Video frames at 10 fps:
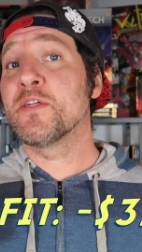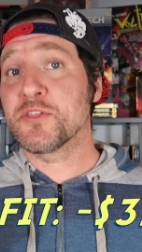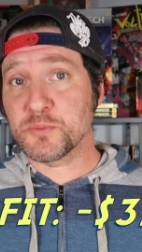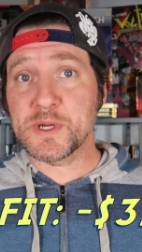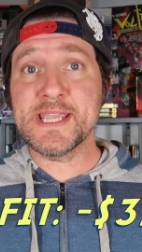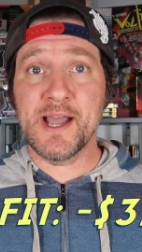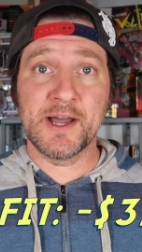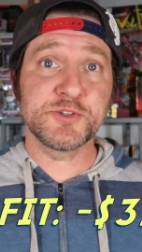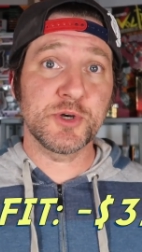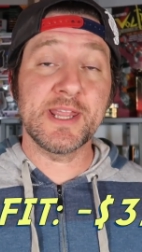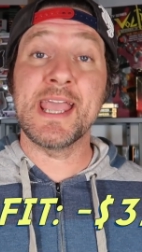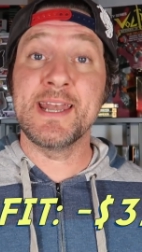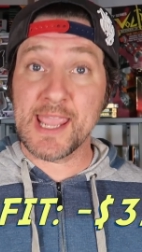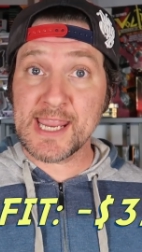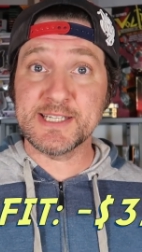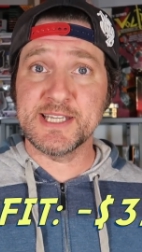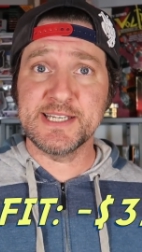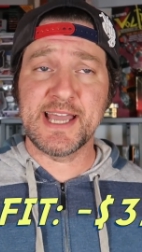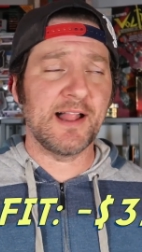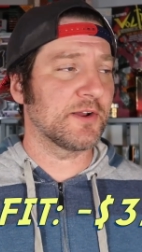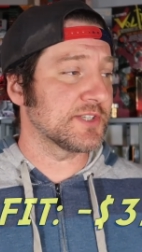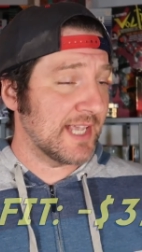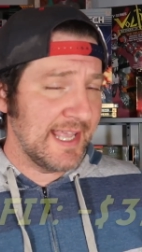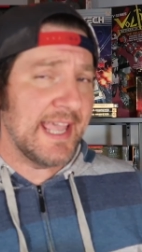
$318,